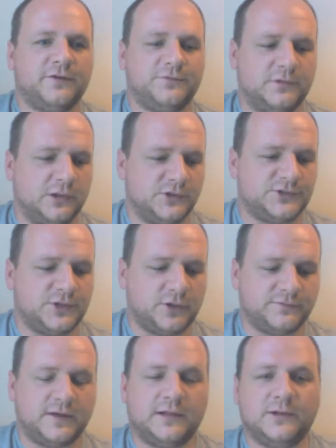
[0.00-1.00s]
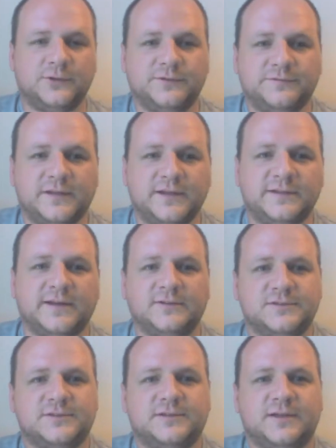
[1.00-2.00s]
I've glossed over a lot of
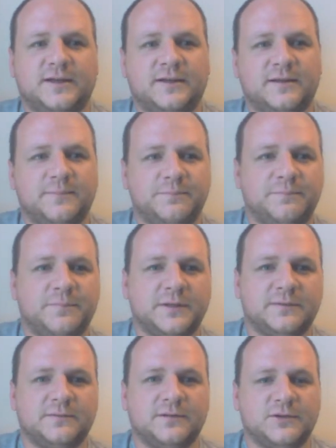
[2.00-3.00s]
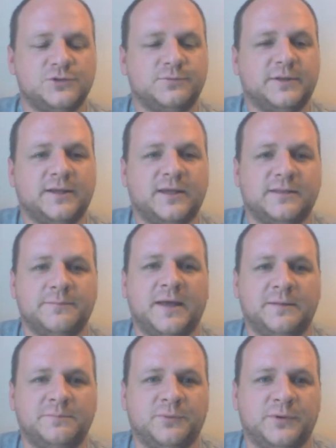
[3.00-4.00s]
details, but I just want to get the
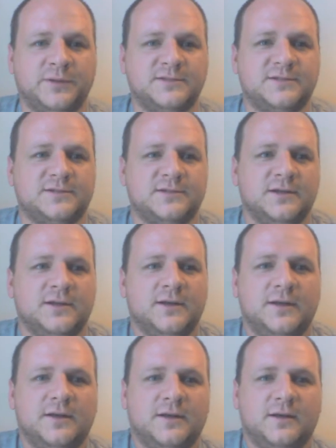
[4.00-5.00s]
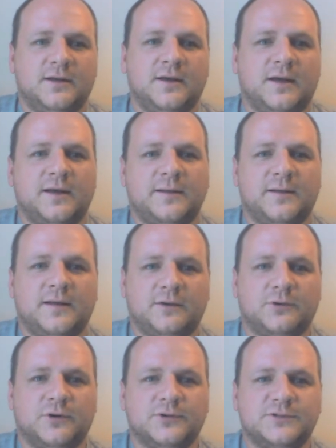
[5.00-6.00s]
main points
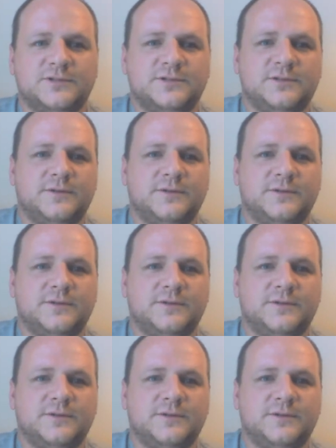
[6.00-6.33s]
across.